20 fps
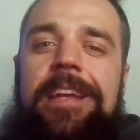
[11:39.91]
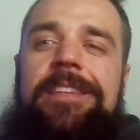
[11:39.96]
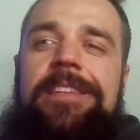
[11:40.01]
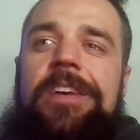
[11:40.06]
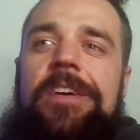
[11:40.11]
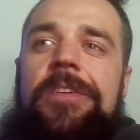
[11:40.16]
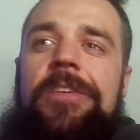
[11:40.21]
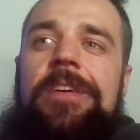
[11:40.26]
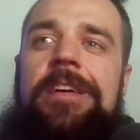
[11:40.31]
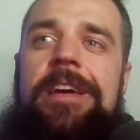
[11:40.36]

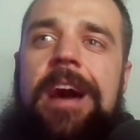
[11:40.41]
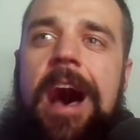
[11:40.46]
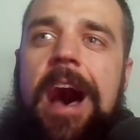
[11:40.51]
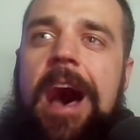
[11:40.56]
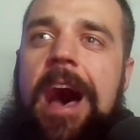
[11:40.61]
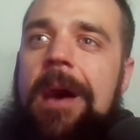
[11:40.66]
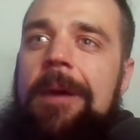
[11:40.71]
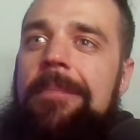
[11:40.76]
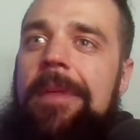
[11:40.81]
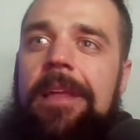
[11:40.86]
So
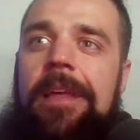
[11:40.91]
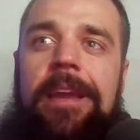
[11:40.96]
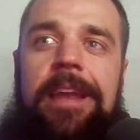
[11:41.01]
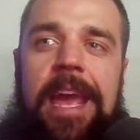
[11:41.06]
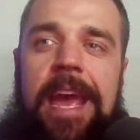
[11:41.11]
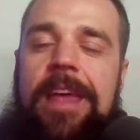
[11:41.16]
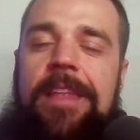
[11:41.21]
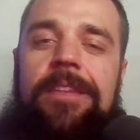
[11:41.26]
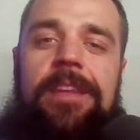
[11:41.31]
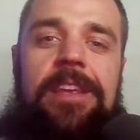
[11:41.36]

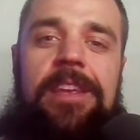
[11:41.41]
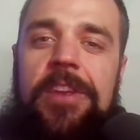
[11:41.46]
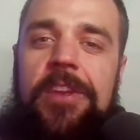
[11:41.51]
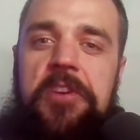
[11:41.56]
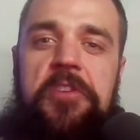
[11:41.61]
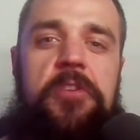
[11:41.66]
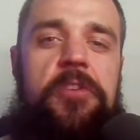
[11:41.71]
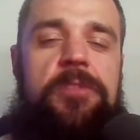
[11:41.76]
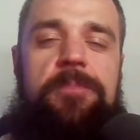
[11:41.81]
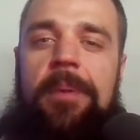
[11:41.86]
again,
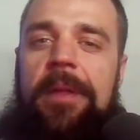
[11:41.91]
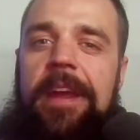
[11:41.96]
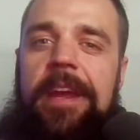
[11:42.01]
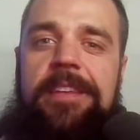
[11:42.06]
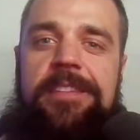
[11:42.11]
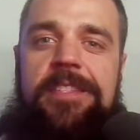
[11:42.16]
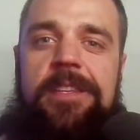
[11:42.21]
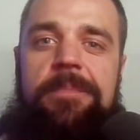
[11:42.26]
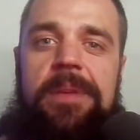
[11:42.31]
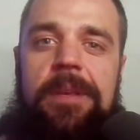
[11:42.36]
huge plays
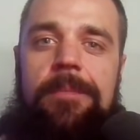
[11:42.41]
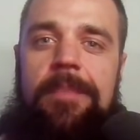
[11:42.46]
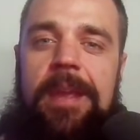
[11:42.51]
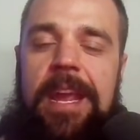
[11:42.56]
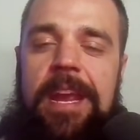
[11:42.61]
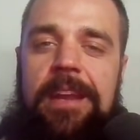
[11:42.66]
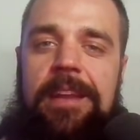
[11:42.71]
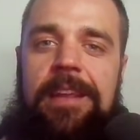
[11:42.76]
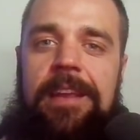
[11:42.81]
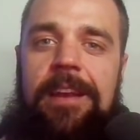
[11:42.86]
to be
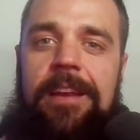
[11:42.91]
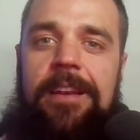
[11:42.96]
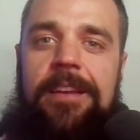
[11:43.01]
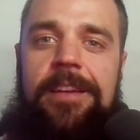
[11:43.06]
made here.